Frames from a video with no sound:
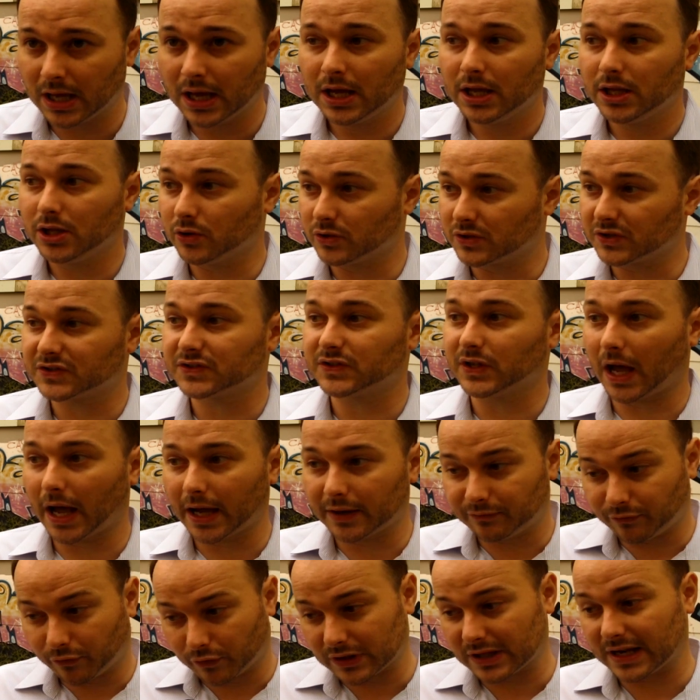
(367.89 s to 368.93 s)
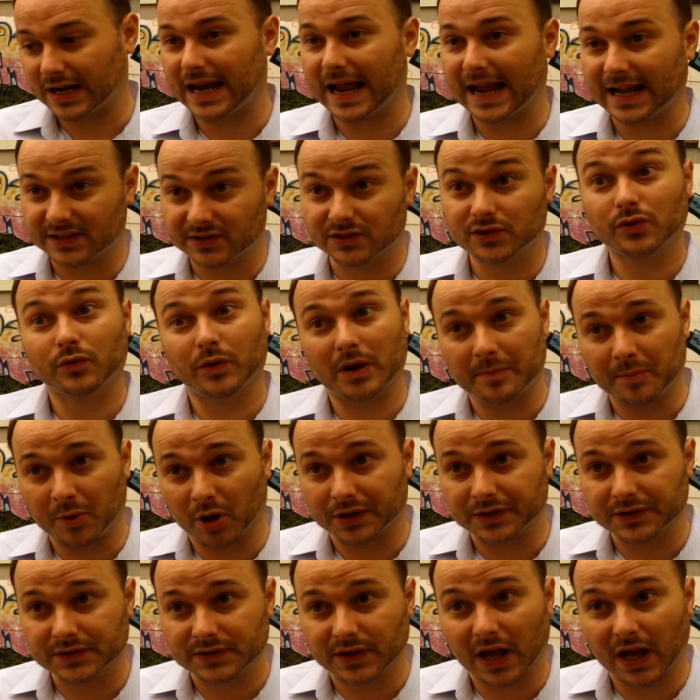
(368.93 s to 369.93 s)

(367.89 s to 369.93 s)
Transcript: you decide for the next 3 months,